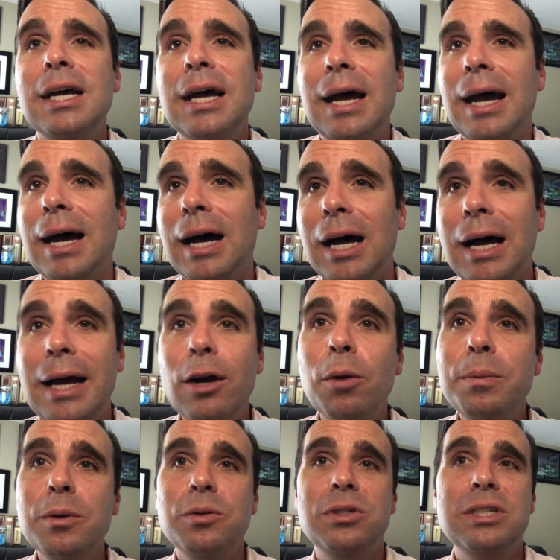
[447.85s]
I
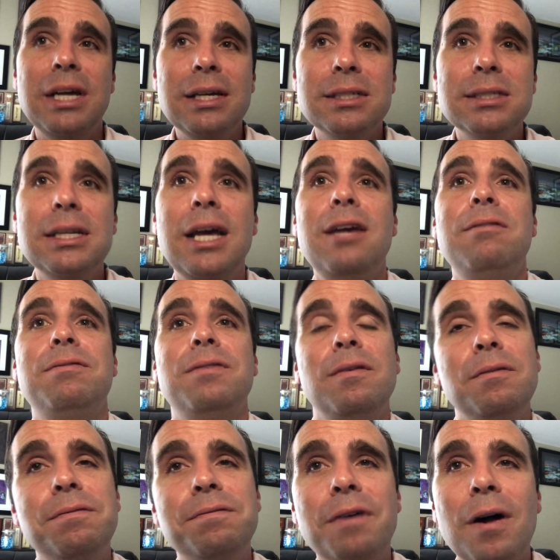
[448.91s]
hope you stay safe,
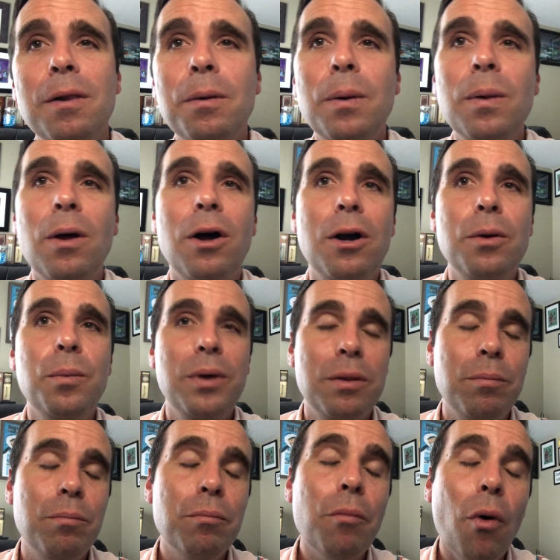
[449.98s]
follow along
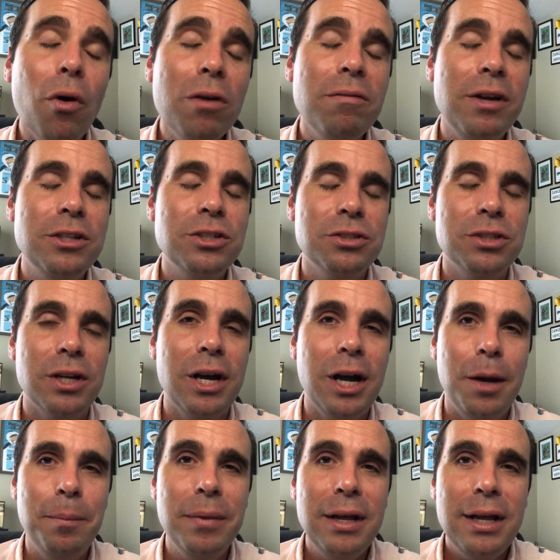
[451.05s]
with more adventures to
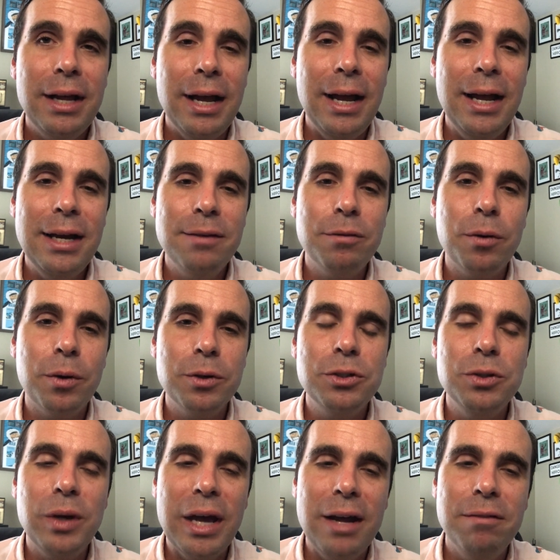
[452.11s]
come, and of
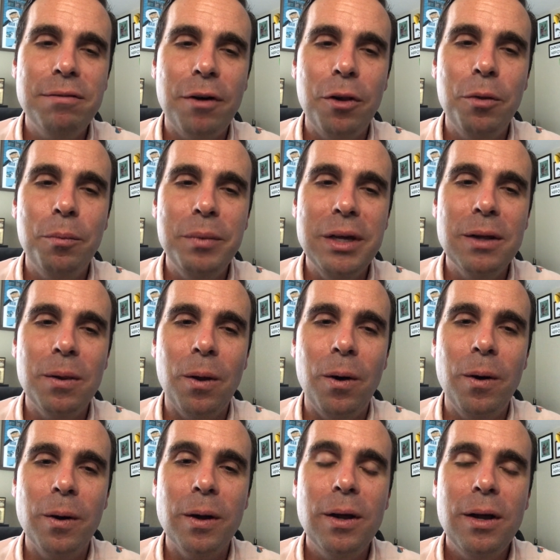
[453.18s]
course you can follow me
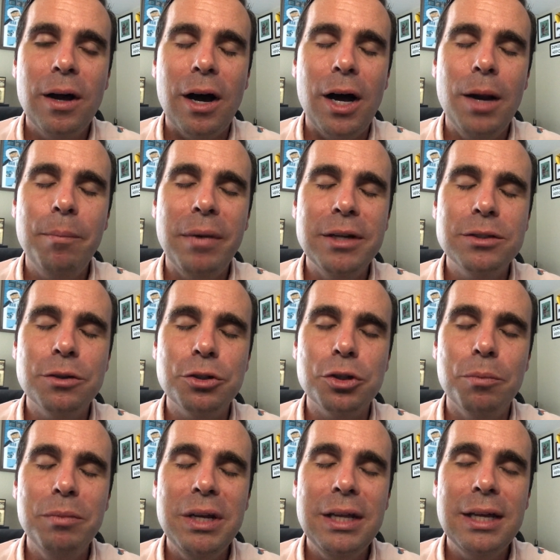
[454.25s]
along on my
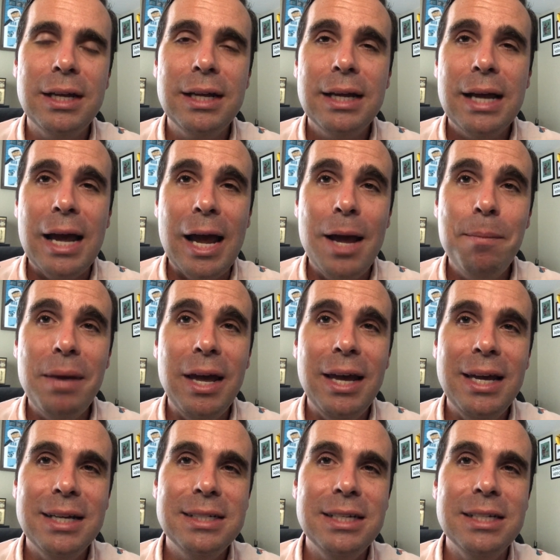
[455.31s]
social media,
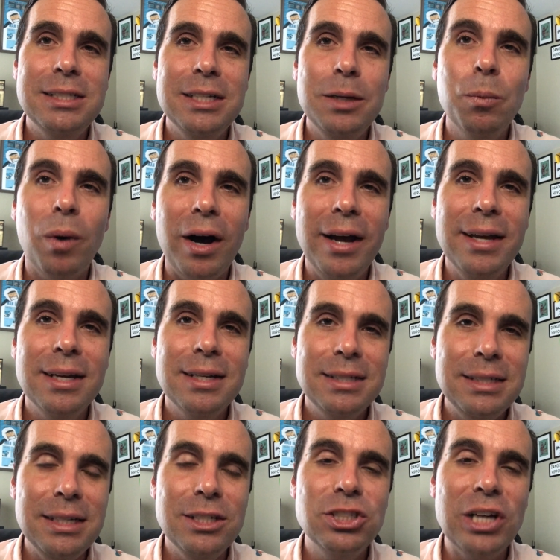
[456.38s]

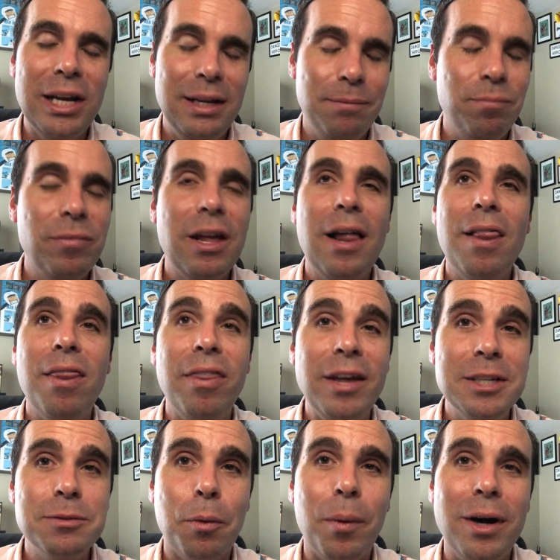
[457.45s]
MATTYTJ.
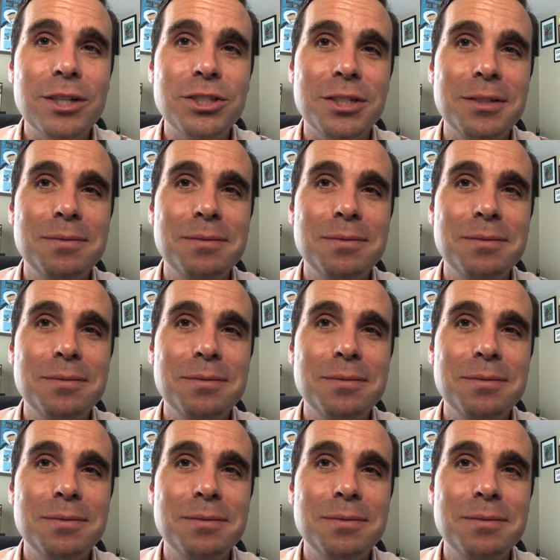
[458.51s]
Thanks for watching.